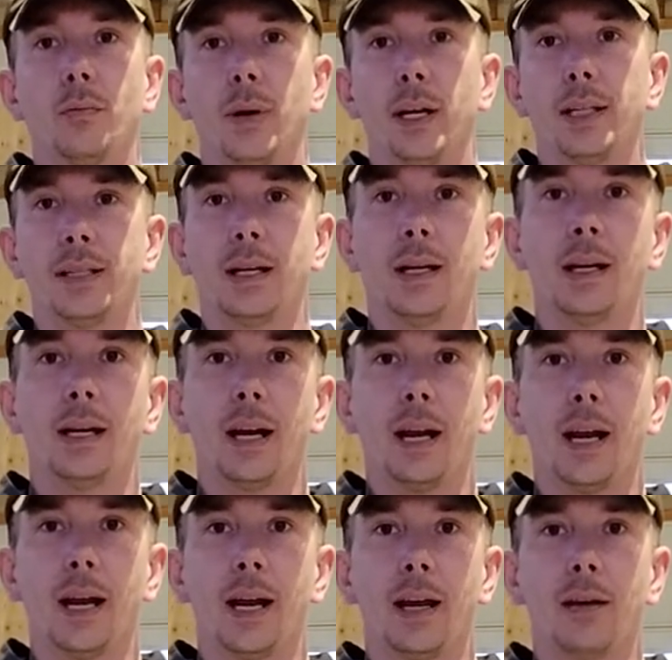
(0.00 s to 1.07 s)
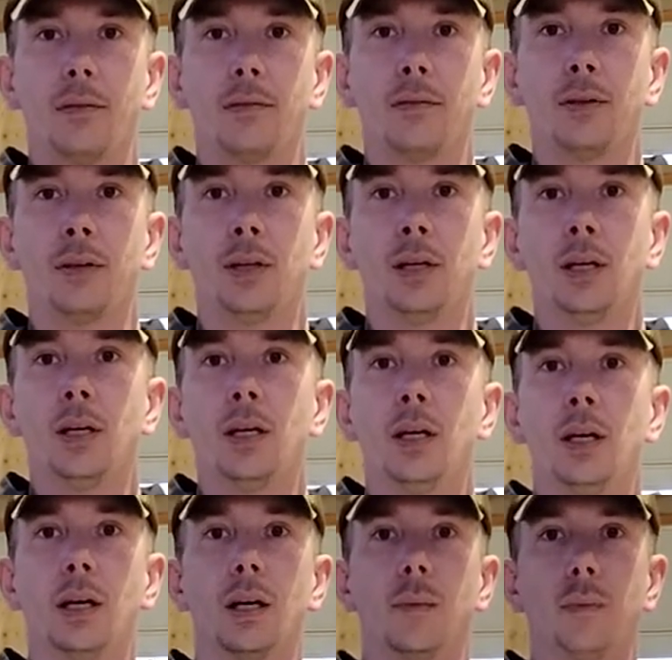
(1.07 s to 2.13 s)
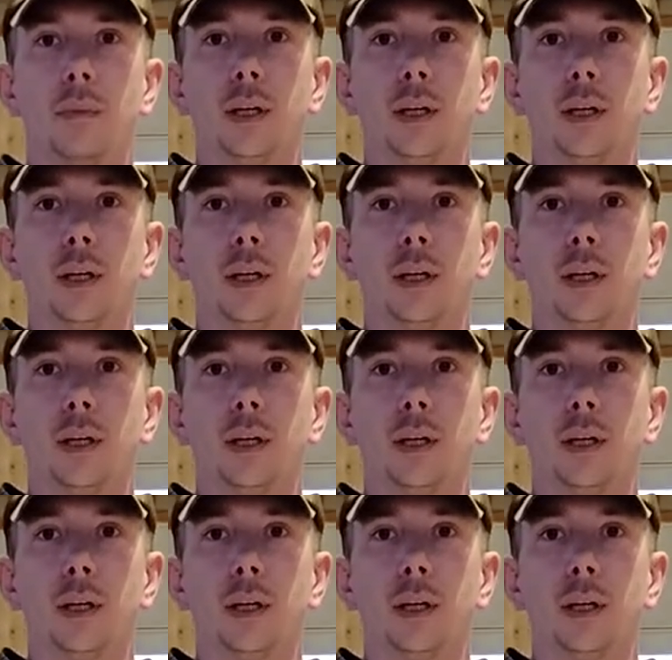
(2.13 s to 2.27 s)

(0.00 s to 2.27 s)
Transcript: by 10 1/2.